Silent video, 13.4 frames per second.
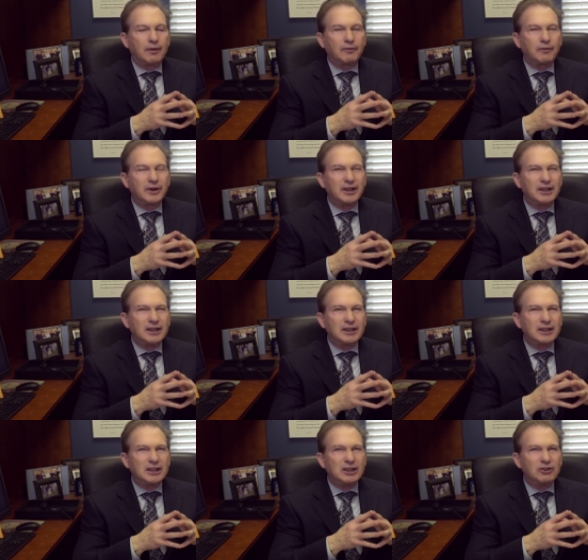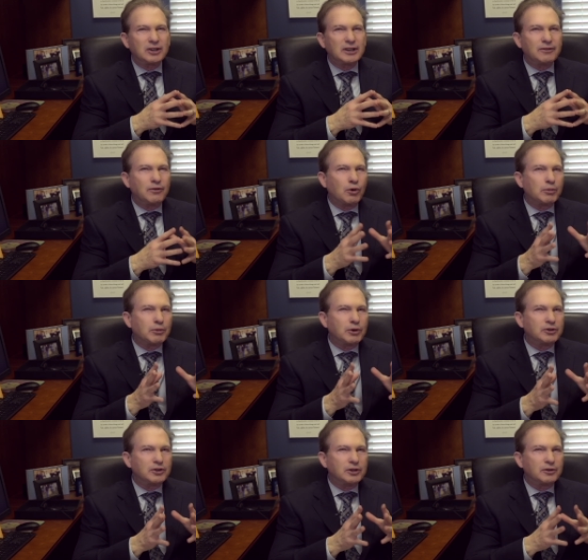we usually give
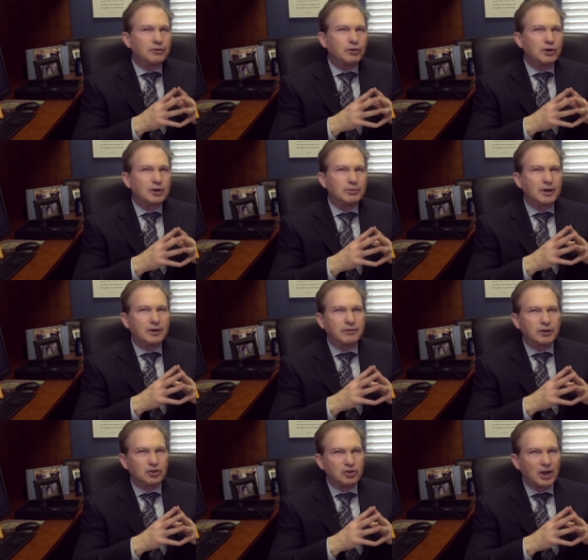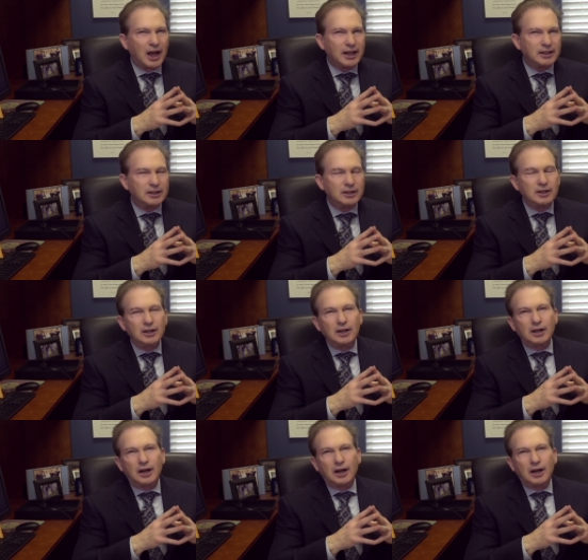hormones in the form of a shot,
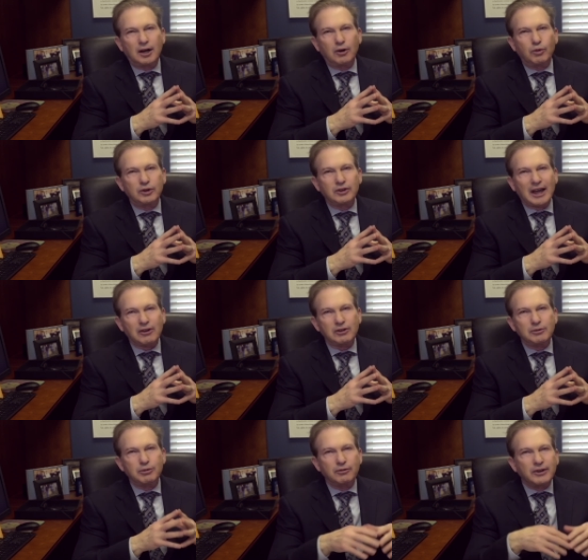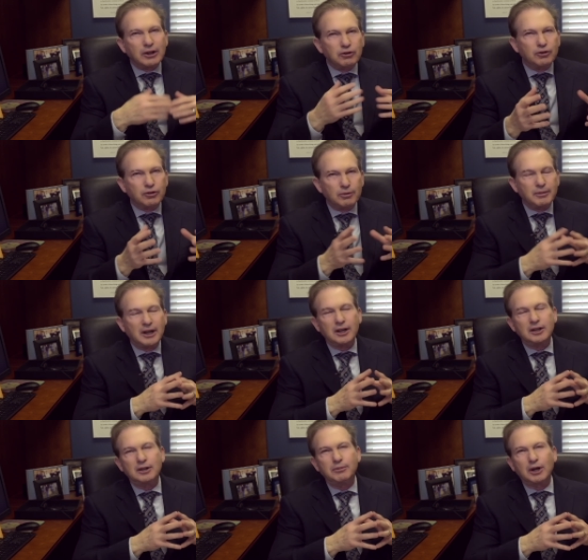which actually prevents you from
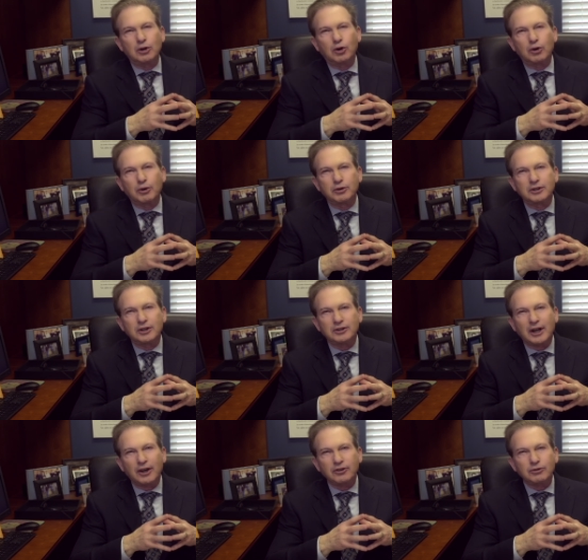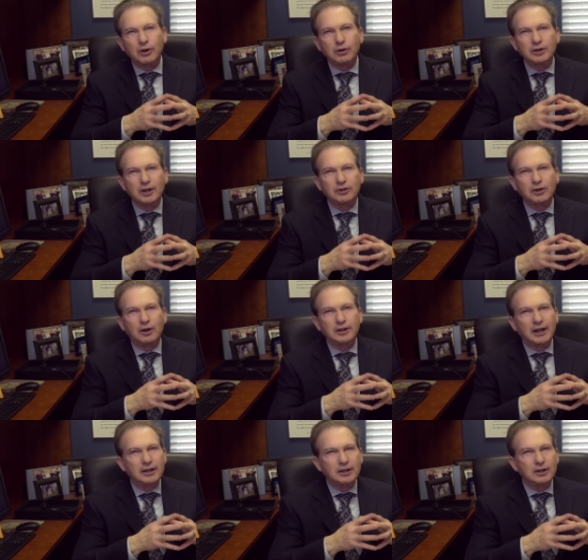making the male hormone testosterone. It's
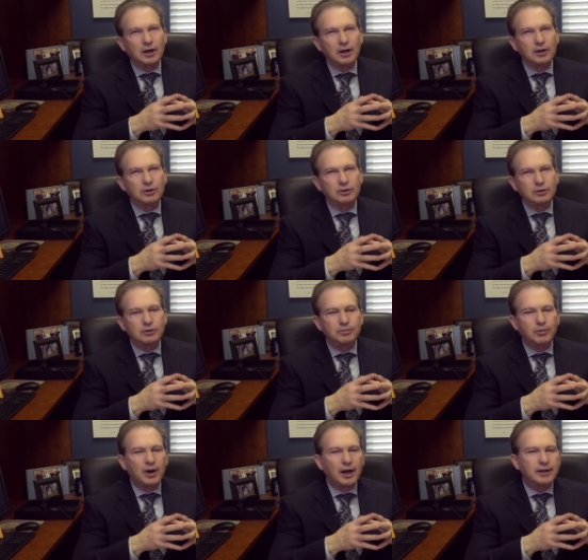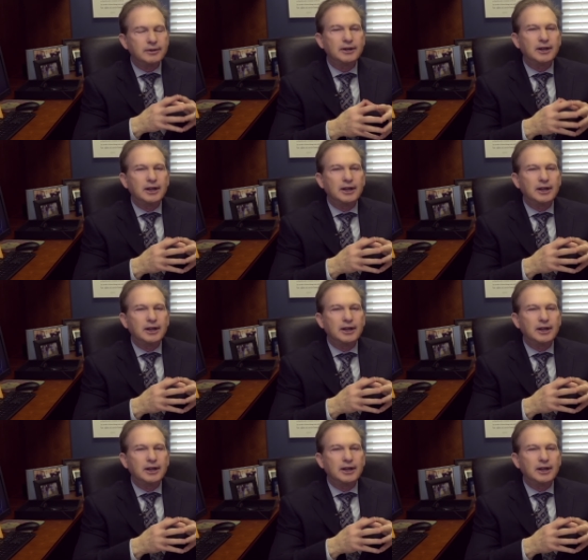called Eligard or Lupron.